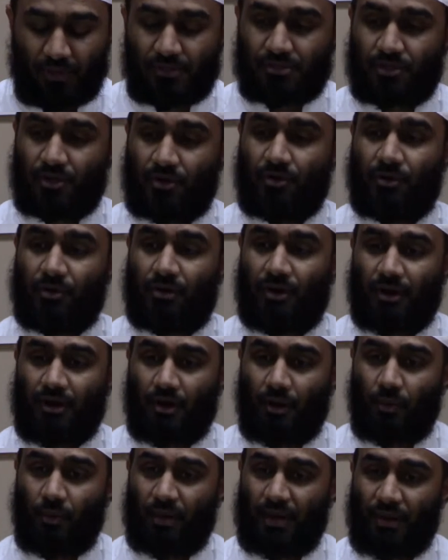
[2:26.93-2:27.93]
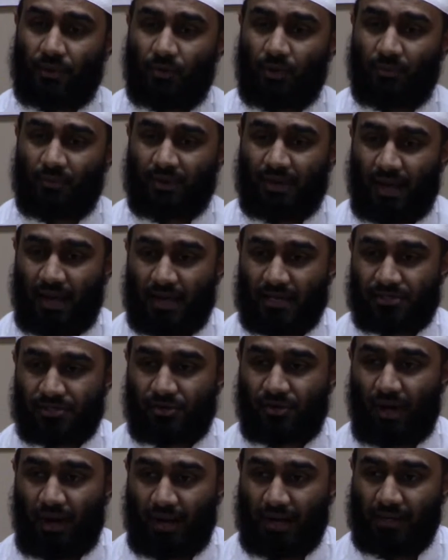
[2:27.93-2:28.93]
So when a woman has
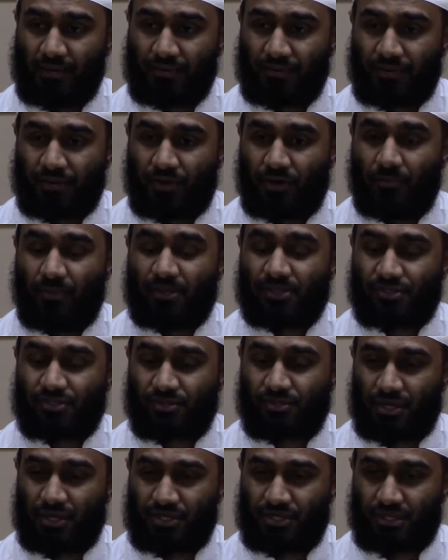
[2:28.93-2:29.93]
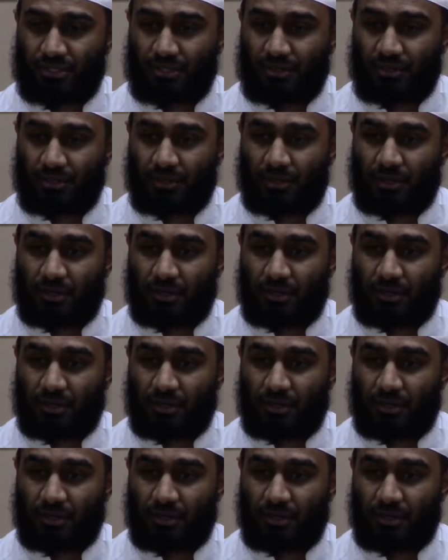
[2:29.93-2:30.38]
her hayd, her menstruation,